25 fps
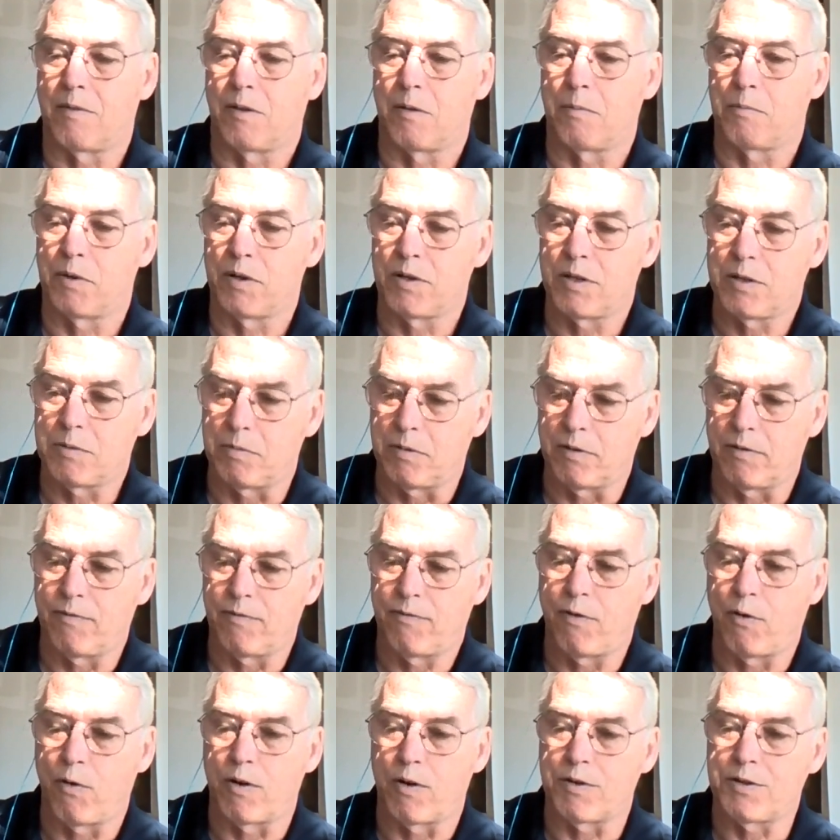principal
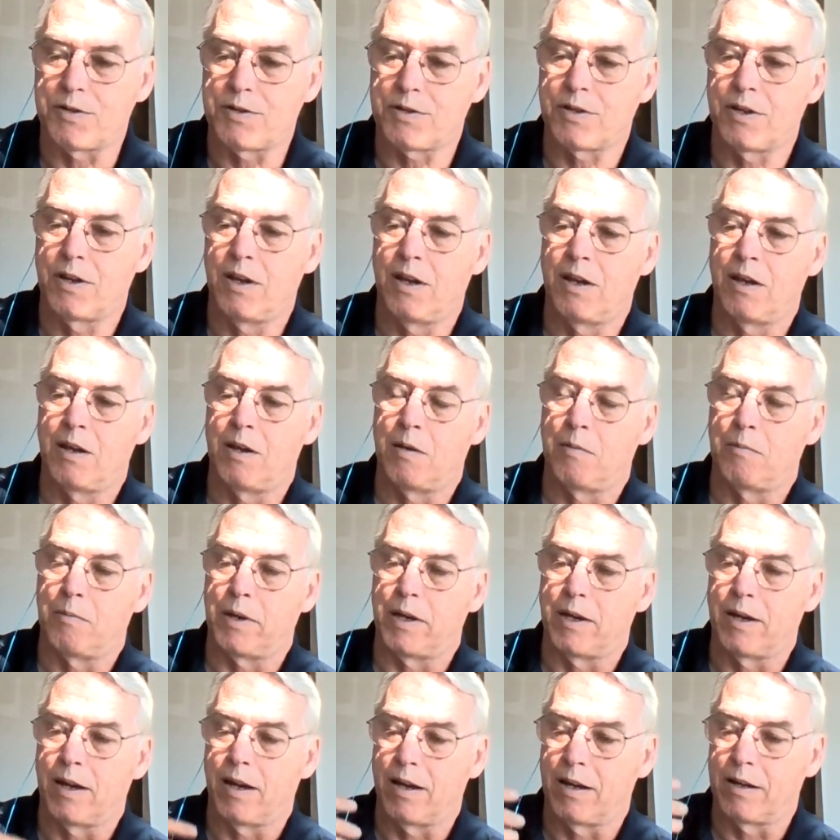force
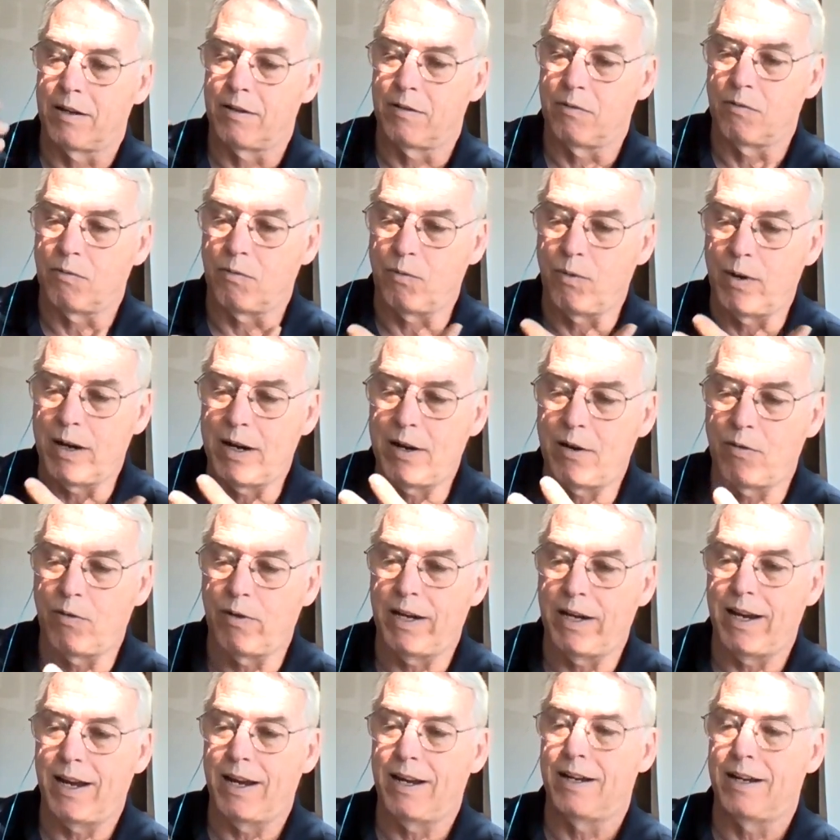behind
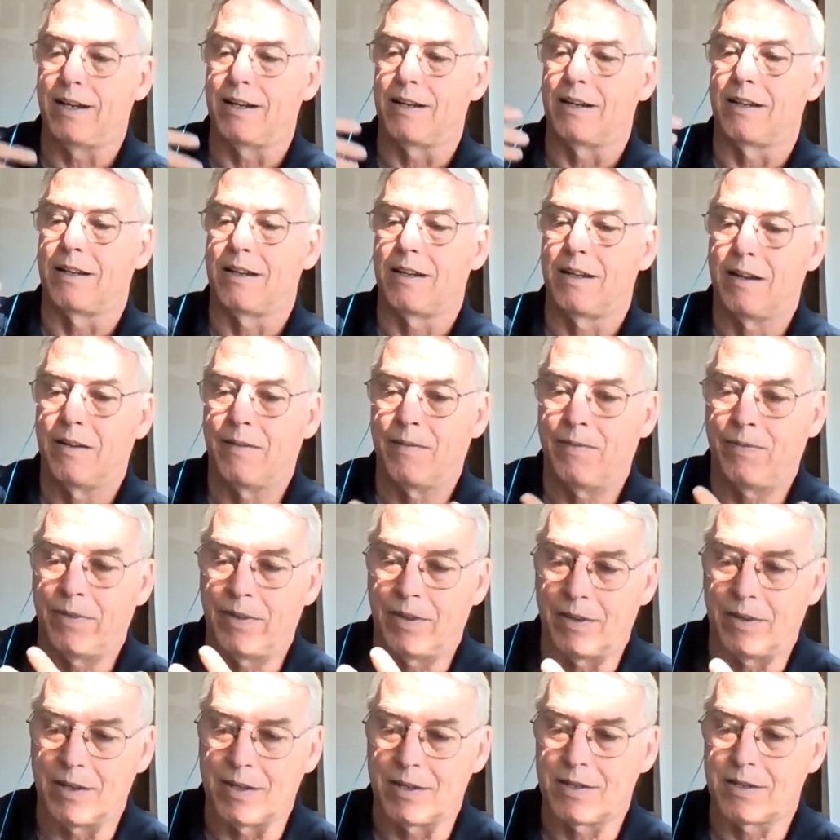recreating
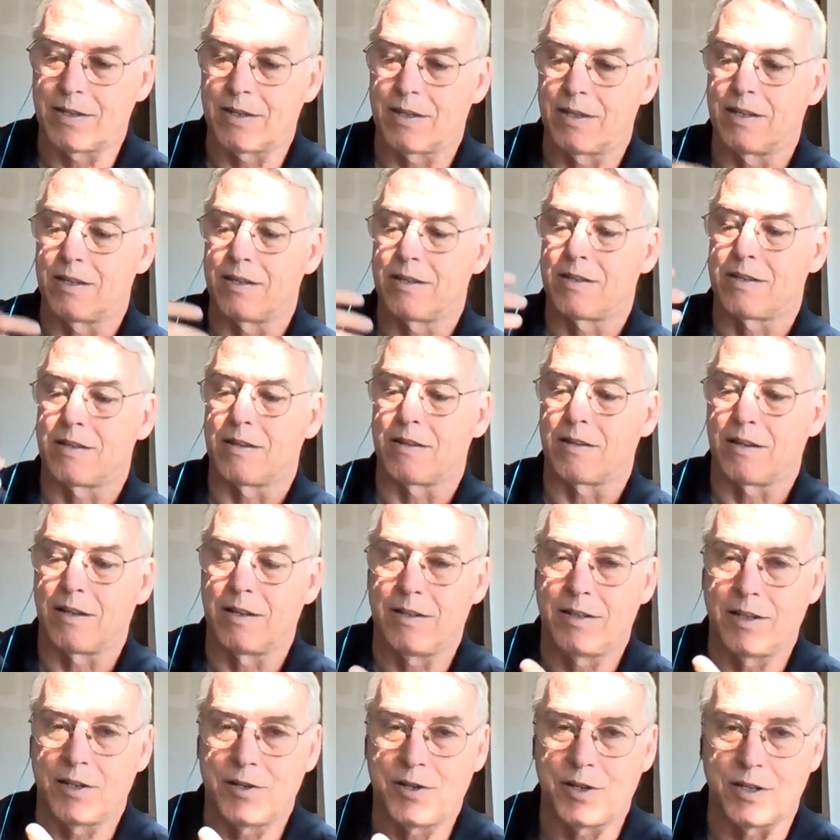this
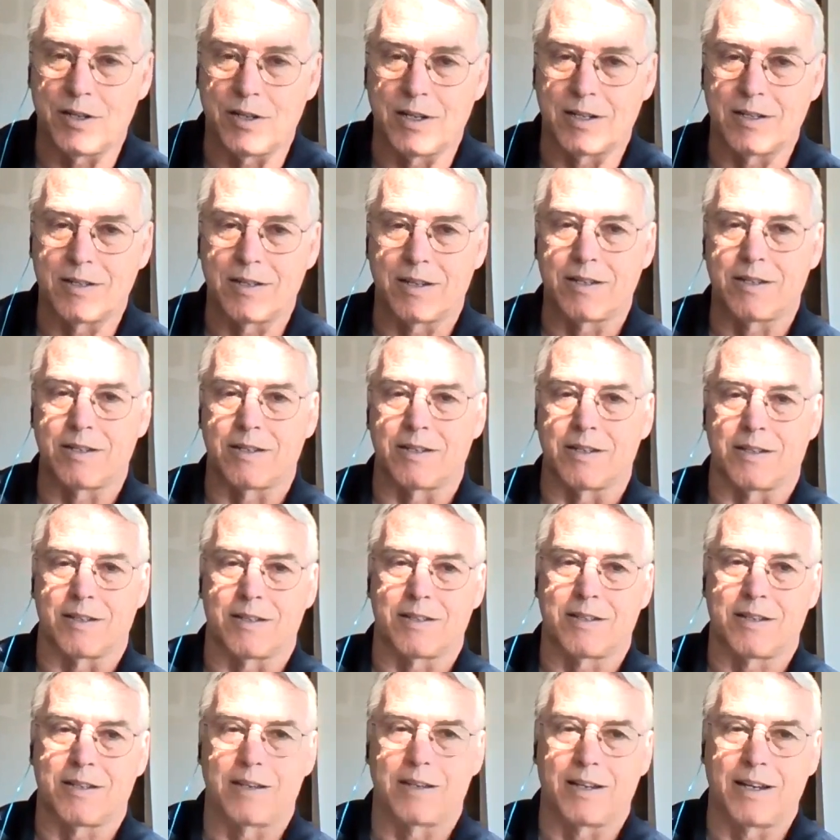conditioned
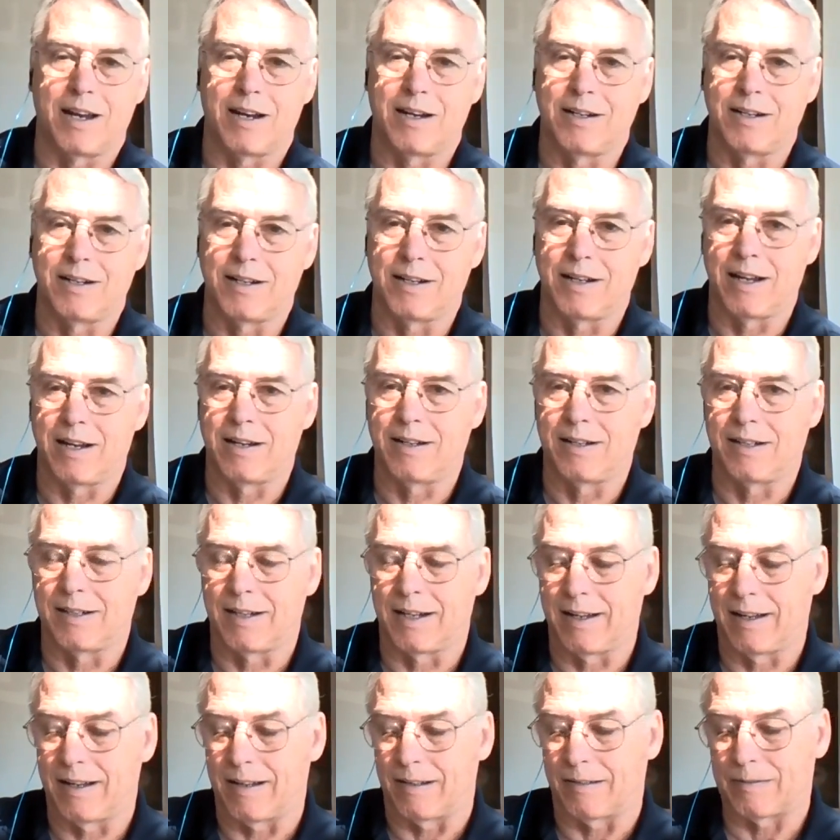existence again and again and
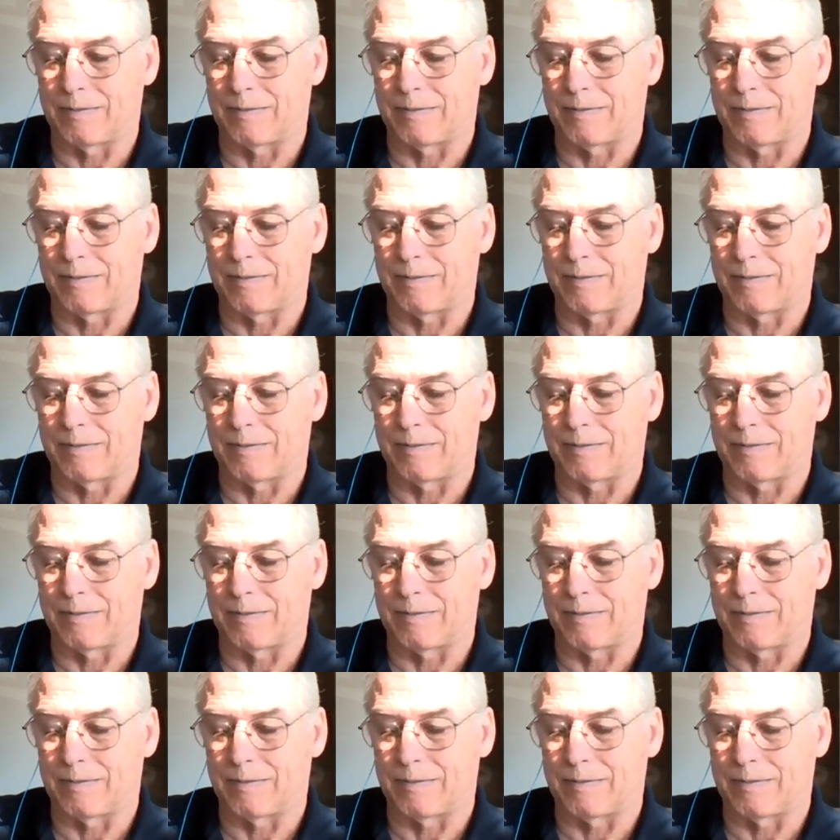again.